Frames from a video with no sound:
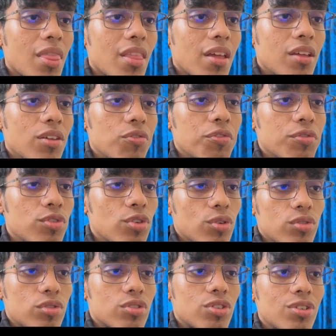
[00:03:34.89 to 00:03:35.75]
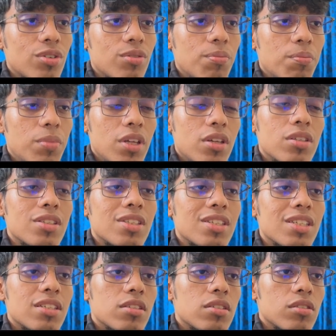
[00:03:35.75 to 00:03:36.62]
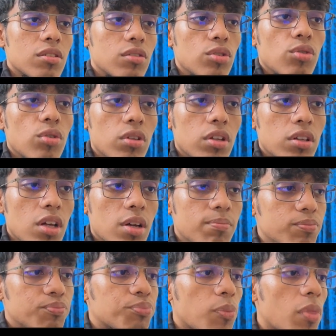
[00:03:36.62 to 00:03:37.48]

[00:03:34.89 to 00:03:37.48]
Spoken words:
If you don't know, please Google it up.